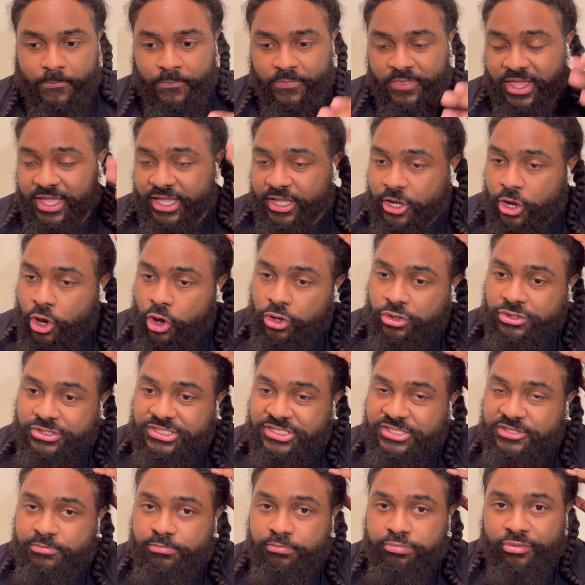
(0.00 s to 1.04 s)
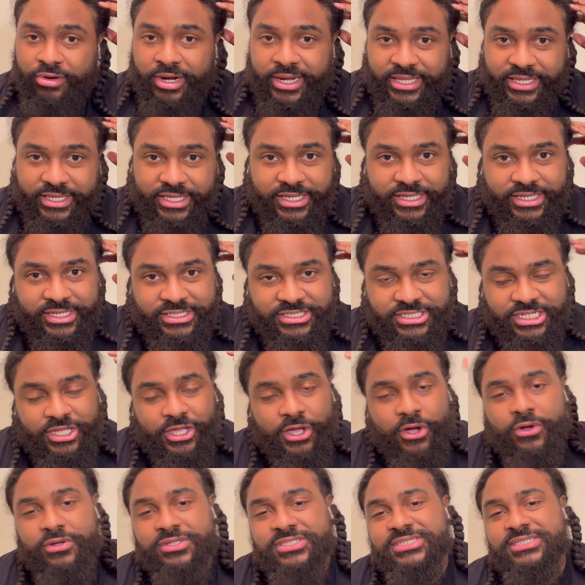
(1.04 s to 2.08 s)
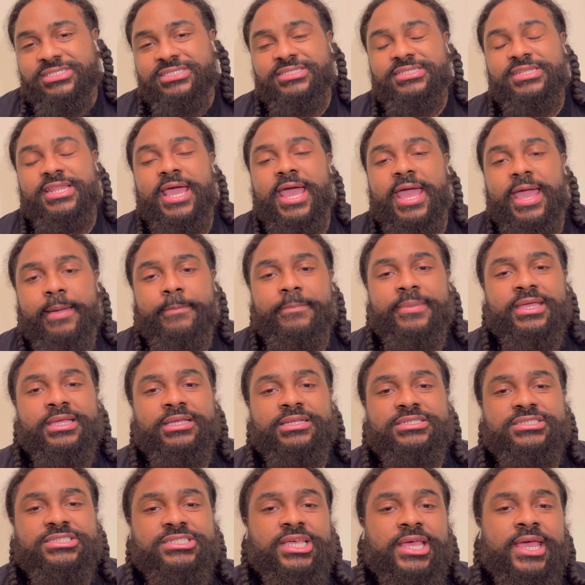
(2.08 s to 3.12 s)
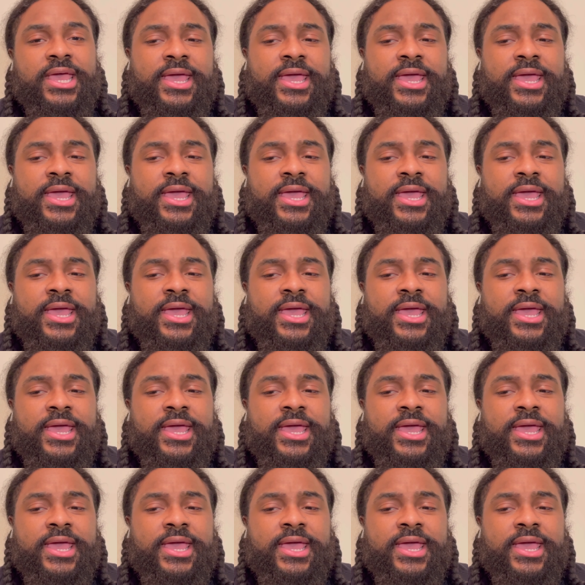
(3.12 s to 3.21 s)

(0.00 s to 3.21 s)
it causes breakage, it causes damage,